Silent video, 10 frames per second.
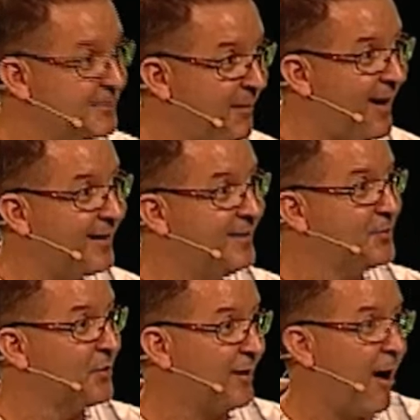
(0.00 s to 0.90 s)
body,
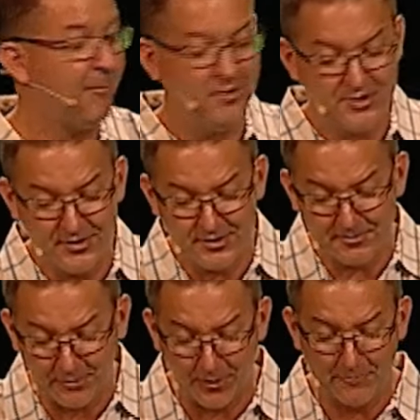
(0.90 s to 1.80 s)
to accomplish his
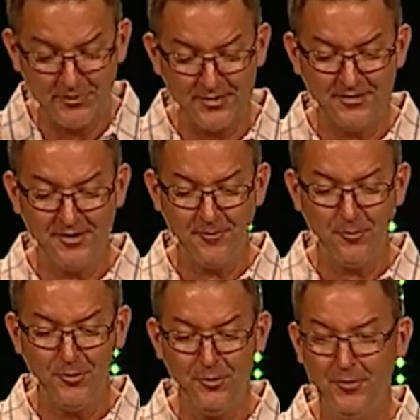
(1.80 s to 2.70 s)
purposes in the
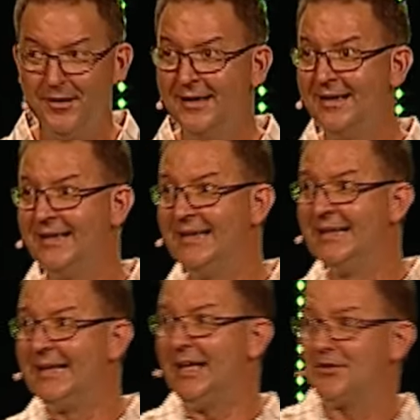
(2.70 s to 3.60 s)
world.
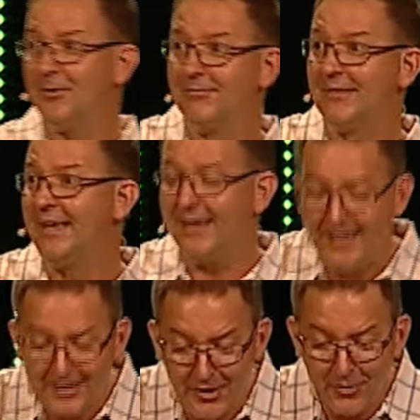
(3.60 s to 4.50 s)
And so, in,
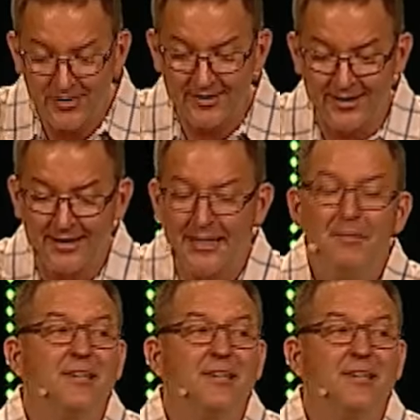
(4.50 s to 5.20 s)
in closing, like, let me